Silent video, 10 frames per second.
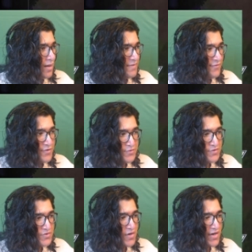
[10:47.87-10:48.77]
If you
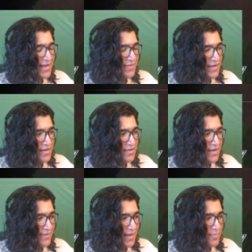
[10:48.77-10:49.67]
do not get the kill
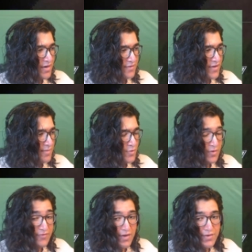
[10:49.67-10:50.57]
in that period of time, you
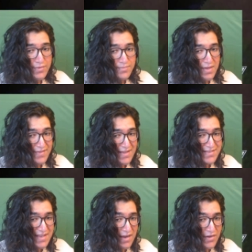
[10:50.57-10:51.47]
are fucked. In that
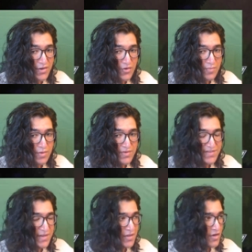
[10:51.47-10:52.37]
second, are you immune to
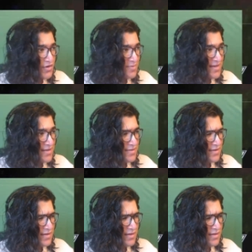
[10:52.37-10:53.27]
stun lock? You mean in
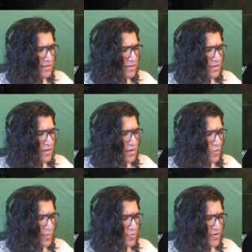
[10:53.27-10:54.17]
the
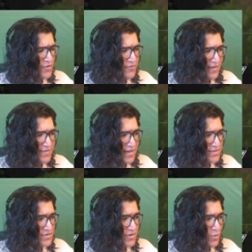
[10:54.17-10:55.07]
1.25
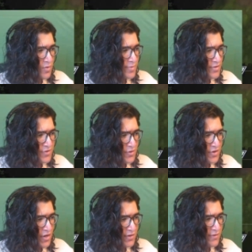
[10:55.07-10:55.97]
seconds during Wormhole? No,
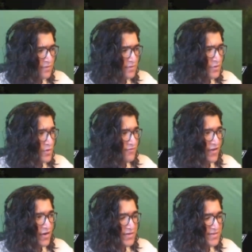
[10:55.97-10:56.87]
you're not. You are
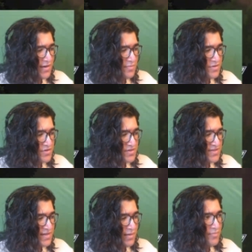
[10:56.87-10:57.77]
very stunnable during
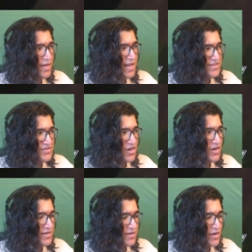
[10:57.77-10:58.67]
this time. It's just
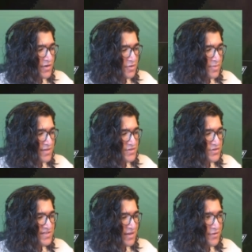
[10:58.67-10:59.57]
hard to target you because
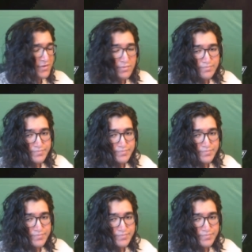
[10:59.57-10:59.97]
you're stealthed.